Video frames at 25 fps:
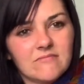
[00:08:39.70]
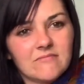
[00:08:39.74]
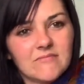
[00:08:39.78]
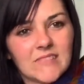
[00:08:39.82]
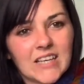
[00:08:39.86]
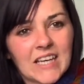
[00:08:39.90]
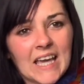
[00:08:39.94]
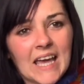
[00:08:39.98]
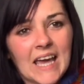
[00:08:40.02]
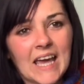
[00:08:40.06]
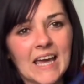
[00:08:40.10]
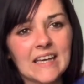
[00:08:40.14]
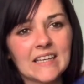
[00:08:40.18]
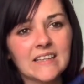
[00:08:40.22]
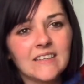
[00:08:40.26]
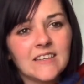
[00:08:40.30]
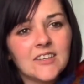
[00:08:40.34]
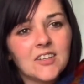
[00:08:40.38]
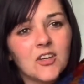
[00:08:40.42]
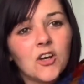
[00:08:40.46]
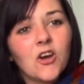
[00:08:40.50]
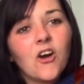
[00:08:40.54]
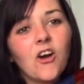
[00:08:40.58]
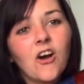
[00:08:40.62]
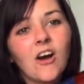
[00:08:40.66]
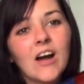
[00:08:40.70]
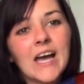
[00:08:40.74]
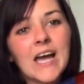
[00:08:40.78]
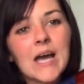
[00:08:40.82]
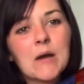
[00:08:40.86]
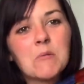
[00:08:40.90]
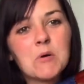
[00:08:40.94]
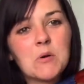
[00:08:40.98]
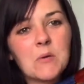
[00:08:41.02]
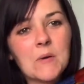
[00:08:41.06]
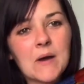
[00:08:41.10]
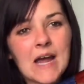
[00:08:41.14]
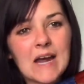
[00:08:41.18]
okay? I am
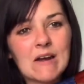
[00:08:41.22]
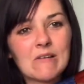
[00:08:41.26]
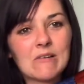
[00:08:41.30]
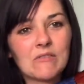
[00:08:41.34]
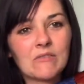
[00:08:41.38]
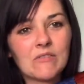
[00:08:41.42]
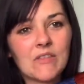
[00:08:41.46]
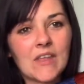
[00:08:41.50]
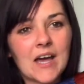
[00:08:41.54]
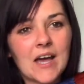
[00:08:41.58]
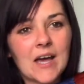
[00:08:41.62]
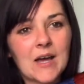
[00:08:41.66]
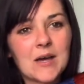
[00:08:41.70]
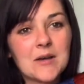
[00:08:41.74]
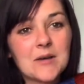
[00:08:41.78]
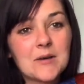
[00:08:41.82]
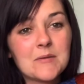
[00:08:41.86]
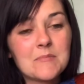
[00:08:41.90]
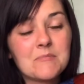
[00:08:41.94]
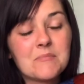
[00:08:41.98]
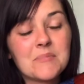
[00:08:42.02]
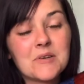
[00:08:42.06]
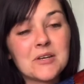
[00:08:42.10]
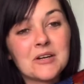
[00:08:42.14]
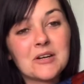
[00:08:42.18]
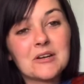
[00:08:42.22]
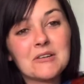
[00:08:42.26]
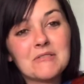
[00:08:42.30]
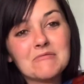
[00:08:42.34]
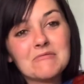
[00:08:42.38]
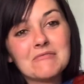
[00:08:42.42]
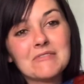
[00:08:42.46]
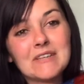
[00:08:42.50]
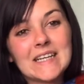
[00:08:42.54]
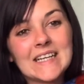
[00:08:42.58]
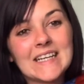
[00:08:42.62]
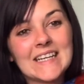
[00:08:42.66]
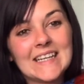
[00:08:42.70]
aware of that, but I
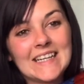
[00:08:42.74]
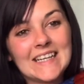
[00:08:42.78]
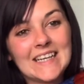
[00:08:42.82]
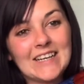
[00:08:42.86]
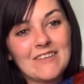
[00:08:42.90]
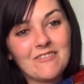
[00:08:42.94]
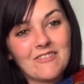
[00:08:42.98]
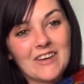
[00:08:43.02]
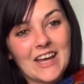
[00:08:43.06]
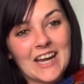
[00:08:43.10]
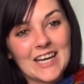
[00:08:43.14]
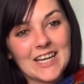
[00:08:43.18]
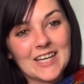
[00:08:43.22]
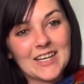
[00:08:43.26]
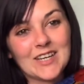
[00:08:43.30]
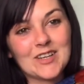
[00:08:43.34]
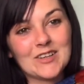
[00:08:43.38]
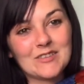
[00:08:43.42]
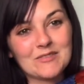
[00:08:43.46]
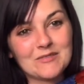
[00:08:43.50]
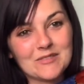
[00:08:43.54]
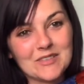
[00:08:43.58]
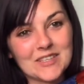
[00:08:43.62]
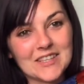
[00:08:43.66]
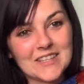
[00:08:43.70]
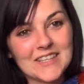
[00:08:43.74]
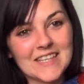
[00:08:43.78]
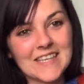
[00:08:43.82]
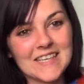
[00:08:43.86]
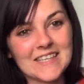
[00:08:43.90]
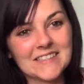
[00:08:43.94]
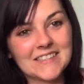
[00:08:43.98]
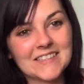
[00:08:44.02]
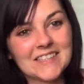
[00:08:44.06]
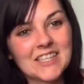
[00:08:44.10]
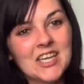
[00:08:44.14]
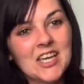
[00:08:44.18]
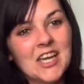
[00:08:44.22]
really fell in love with
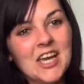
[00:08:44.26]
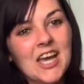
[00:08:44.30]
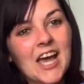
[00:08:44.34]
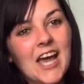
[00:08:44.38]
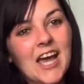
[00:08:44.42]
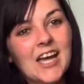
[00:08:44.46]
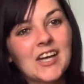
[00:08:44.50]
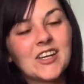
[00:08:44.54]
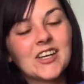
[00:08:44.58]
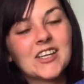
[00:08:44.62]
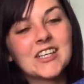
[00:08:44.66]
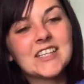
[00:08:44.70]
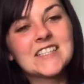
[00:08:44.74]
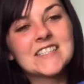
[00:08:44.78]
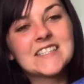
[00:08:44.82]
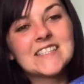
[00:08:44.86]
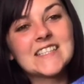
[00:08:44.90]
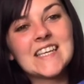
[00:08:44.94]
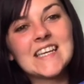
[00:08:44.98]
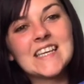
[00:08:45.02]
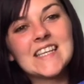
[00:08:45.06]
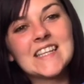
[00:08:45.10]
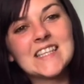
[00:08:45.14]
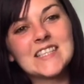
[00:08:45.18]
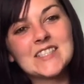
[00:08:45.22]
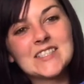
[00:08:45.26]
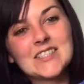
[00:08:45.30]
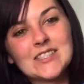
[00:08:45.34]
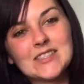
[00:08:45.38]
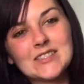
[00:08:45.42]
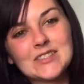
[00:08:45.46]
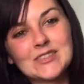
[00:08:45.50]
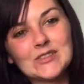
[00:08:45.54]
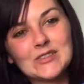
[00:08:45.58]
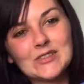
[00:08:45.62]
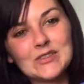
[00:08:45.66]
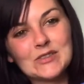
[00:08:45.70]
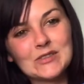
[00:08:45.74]
this. And I can see this as
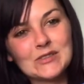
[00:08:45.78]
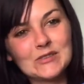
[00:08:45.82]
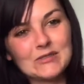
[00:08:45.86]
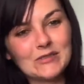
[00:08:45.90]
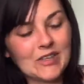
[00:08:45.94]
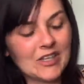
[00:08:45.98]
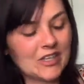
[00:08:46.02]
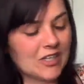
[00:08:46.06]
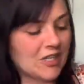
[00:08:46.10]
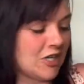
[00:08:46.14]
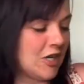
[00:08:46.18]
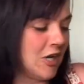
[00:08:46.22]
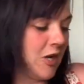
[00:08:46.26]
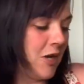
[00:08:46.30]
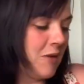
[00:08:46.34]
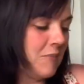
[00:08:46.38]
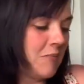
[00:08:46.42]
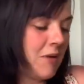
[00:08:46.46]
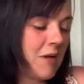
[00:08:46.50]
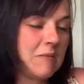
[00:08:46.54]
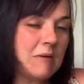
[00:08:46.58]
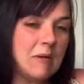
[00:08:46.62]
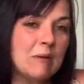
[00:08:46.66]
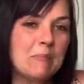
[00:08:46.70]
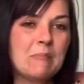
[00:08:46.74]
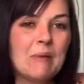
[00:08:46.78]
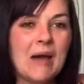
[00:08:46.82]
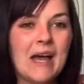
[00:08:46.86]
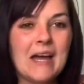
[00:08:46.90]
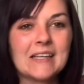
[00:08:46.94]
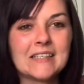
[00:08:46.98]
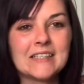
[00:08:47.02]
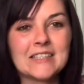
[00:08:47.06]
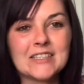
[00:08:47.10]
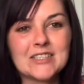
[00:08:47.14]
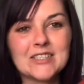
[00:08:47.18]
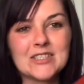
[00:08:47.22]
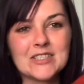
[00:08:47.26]
sort of, I don't know, maybe a
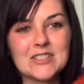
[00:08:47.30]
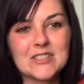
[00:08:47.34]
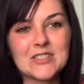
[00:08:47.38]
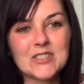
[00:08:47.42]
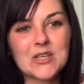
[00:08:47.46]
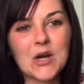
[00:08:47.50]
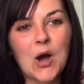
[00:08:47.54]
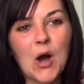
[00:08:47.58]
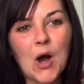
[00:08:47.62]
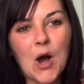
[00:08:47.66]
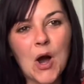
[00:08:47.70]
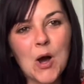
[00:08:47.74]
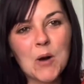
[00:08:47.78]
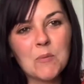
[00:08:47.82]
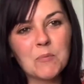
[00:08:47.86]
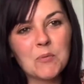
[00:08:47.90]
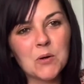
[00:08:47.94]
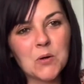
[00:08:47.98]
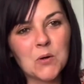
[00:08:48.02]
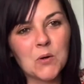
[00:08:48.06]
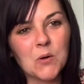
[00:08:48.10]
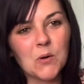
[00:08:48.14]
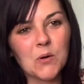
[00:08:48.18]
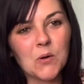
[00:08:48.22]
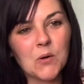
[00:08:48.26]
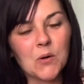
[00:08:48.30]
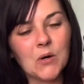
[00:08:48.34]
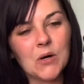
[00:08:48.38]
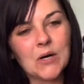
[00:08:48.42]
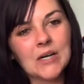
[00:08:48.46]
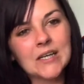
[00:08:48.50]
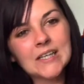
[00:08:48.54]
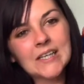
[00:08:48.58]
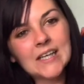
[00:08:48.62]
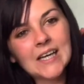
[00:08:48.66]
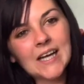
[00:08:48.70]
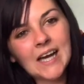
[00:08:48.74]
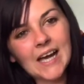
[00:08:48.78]
Paddington top, or
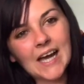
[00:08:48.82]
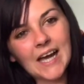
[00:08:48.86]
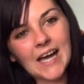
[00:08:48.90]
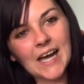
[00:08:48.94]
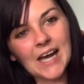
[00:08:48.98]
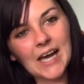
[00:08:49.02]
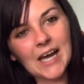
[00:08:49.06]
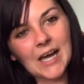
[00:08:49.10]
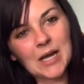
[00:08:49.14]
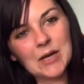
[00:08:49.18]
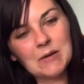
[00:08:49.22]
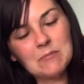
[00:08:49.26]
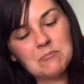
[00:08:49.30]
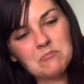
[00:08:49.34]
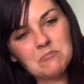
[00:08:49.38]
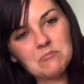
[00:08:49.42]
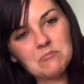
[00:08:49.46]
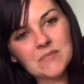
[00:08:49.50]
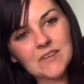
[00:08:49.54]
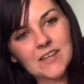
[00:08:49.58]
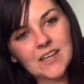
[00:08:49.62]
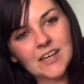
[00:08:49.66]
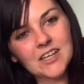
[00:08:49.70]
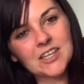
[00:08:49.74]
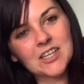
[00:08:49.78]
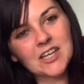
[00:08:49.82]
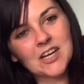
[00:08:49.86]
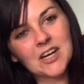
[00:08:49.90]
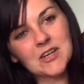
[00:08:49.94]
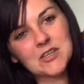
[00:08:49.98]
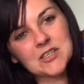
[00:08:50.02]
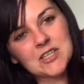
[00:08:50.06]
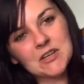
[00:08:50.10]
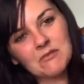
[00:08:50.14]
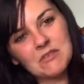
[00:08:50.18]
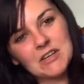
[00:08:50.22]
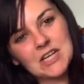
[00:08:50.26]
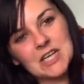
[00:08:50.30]
I don't know,
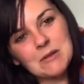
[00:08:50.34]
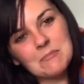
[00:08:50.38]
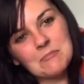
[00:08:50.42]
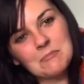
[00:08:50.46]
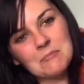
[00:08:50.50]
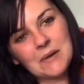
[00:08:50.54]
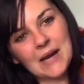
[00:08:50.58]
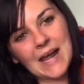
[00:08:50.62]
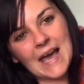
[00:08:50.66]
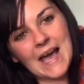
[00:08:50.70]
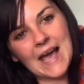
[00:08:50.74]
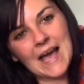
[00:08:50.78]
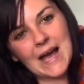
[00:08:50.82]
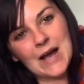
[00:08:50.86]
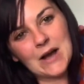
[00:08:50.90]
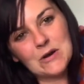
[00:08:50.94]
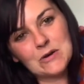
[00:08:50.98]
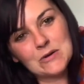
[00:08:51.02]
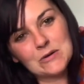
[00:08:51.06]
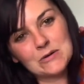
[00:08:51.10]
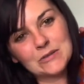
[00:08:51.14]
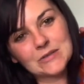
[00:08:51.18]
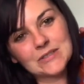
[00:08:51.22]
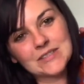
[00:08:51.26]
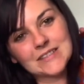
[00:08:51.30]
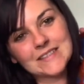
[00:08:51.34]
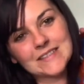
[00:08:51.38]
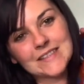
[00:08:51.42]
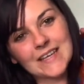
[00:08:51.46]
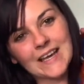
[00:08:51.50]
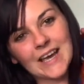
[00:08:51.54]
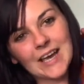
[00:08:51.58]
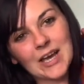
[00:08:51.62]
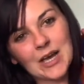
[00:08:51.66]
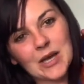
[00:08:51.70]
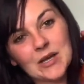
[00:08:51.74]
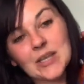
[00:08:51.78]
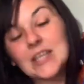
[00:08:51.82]
definitely a blouse.
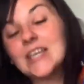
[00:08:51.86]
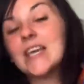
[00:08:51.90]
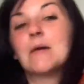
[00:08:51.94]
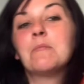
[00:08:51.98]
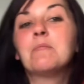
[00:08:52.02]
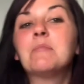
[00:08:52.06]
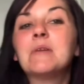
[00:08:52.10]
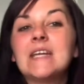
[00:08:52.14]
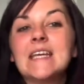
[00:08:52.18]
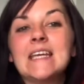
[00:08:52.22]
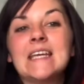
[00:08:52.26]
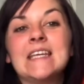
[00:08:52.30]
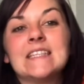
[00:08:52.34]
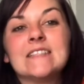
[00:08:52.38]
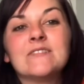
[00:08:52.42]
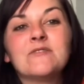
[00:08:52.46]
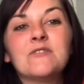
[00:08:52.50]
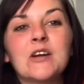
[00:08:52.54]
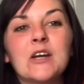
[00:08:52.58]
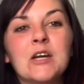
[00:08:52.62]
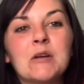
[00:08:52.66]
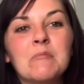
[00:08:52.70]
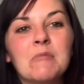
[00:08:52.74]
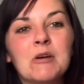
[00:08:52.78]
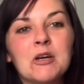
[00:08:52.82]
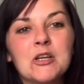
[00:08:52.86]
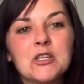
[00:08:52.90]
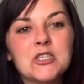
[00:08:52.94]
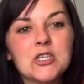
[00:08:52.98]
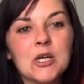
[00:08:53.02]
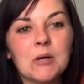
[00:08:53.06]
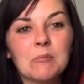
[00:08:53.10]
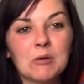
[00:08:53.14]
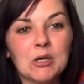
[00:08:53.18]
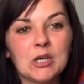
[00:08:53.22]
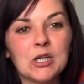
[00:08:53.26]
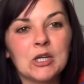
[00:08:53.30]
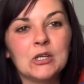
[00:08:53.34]
Yeah, but it is very much,
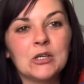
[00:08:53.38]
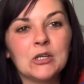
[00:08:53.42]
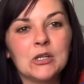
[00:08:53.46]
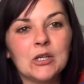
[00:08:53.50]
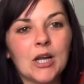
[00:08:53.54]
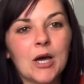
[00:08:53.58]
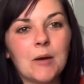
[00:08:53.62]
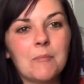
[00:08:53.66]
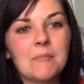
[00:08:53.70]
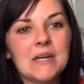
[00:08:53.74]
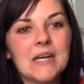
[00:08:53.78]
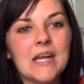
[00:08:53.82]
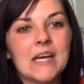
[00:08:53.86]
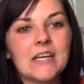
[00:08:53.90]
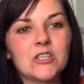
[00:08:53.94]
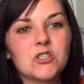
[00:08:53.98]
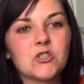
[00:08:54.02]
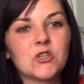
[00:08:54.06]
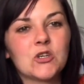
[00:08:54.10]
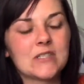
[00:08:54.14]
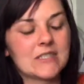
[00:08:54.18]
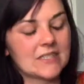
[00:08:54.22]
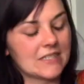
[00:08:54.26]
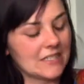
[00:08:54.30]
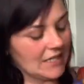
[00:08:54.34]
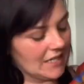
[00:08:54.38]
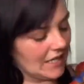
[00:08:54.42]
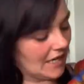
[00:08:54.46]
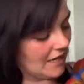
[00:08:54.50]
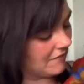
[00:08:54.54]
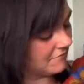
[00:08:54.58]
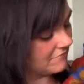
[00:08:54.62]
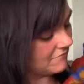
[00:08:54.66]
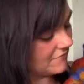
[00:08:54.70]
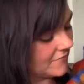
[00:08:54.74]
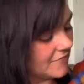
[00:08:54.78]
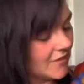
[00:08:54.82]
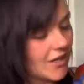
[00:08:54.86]
I'm going to look like my nan dressed in it.
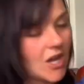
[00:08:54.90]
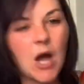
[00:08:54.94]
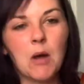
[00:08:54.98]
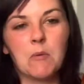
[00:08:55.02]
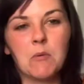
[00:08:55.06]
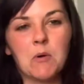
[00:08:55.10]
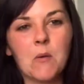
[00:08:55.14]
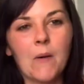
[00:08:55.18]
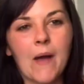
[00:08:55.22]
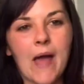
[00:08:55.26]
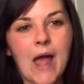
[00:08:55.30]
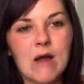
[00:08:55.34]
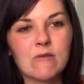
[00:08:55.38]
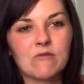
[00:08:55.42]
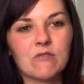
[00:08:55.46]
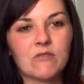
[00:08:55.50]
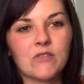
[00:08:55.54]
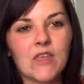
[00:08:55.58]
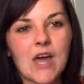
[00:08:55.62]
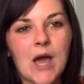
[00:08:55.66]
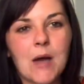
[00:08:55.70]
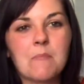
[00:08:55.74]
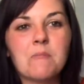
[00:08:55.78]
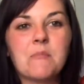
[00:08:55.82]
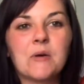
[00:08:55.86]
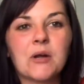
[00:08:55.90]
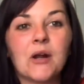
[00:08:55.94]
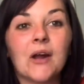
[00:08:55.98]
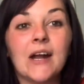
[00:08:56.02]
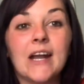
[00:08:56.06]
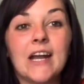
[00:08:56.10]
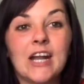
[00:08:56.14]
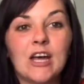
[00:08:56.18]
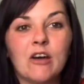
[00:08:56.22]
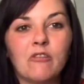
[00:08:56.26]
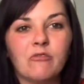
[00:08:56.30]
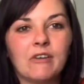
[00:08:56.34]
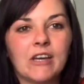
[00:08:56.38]
I'm aware of that, but I
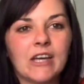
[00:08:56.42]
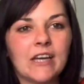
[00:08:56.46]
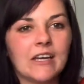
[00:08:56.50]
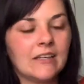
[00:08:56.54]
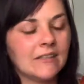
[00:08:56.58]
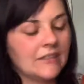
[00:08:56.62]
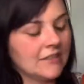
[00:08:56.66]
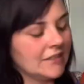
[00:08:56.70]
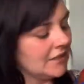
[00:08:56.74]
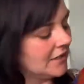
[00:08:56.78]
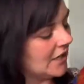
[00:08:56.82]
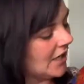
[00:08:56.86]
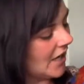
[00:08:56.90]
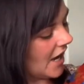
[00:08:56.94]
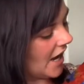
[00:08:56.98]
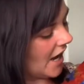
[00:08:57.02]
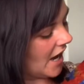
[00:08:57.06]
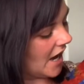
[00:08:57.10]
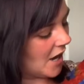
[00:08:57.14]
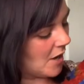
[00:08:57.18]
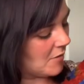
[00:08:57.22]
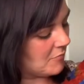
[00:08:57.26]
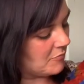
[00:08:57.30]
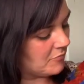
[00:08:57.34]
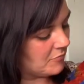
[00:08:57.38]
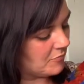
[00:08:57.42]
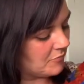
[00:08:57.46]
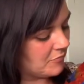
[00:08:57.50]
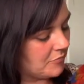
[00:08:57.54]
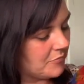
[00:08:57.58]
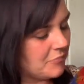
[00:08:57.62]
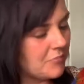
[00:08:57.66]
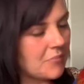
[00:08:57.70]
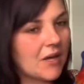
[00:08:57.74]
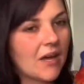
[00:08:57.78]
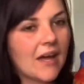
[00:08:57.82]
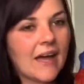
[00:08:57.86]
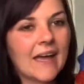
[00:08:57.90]
love it.
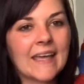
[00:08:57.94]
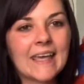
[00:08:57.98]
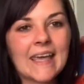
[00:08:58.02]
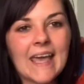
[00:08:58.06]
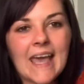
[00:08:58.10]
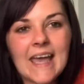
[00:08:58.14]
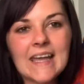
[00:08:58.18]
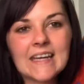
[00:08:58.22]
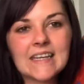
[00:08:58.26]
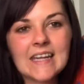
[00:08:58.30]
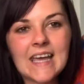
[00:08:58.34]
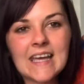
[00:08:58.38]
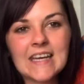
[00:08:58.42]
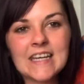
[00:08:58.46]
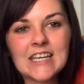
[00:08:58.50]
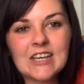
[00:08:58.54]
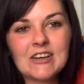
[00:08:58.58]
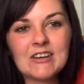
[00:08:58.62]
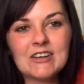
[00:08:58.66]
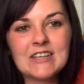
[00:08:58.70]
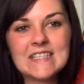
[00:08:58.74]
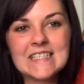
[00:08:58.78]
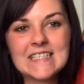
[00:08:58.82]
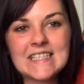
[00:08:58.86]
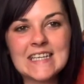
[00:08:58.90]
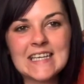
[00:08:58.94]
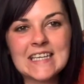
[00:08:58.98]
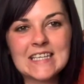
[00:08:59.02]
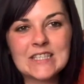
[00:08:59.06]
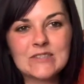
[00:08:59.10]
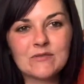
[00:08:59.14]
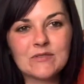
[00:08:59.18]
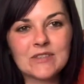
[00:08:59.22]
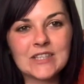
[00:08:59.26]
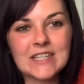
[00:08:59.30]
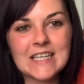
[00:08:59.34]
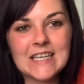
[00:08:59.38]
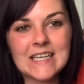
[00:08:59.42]
But again, any ideas
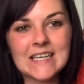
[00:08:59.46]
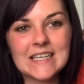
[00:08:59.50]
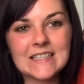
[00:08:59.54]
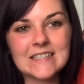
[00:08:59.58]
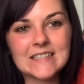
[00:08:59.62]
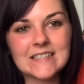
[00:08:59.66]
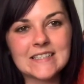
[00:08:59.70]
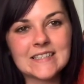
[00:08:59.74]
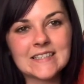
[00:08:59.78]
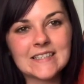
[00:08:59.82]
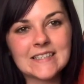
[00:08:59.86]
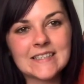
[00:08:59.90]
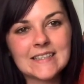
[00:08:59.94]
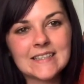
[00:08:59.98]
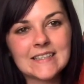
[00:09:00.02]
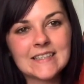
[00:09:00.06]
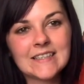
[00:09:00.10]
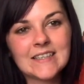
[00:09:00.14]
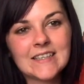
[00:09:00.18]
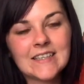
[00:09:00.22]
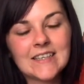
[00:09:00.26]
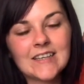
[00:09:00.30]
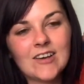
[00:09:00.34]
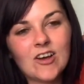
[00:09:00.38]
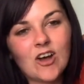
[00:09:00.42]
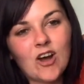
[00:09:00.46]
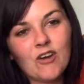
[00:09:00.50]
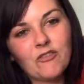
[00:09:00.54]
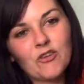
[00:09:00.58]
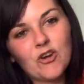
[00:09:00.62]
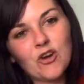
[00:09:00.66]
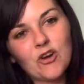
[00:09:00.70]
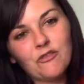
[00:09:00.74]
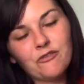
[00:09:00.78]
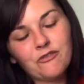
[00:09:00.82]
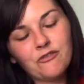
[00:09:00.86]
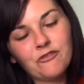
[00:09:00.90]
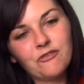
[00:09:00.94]
for this? I've
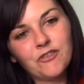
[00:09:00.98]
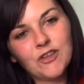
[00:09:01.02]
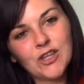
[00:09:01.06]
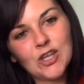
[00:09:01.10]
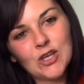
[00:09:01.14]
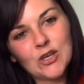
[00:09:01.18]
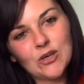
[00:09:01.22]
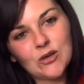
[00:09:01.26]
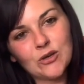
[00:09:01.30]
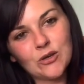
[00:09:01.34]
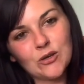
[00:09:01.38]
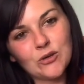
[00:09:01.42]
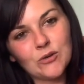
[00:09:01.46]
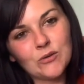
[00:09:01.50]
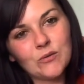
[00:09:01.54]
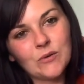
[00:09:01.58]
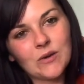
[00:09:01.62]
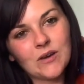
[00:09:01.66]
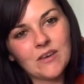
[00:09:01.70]
got a few